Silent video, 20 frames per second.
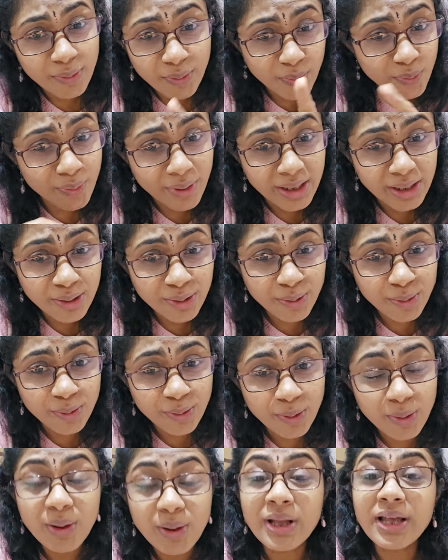When, you
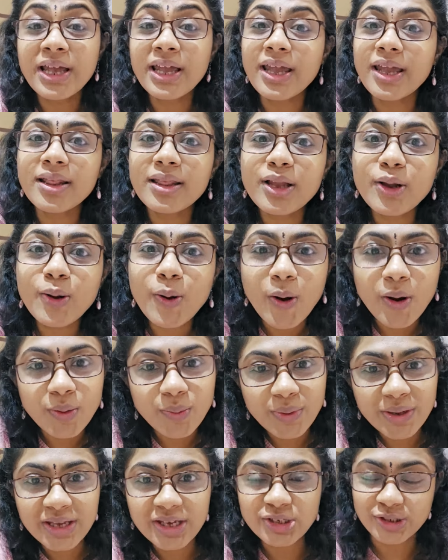know, in the
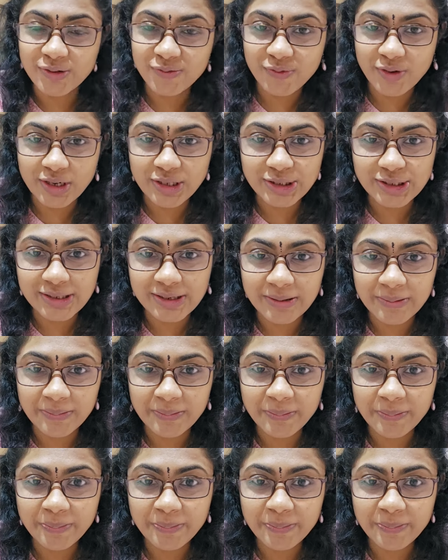convocation function.